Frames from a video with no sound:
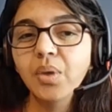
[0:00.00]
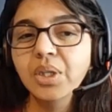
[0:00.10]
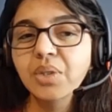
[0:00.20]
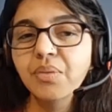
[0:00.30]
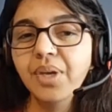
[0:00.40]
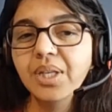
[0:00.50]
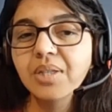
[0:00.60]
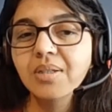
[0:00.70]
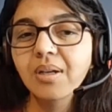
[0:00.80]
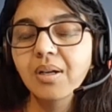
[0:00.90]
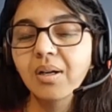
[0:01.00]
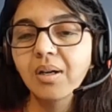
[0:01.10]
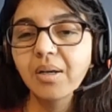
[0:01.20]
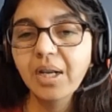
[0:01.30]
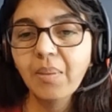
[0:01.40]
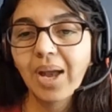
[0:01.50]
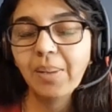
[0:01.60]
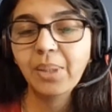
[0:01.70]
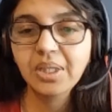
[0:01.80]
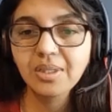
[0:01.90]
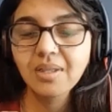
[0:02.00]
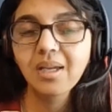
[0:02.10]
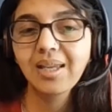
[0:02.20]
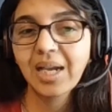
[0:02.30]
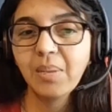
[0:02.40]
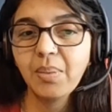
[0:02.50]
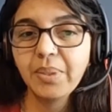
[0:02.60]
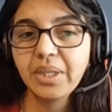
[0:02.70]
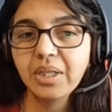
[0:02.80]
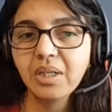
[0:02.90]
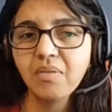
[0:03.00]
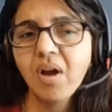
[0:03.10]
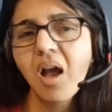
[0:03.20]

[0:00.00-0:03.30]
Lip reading: it's fixed requirements. Can it be predictive?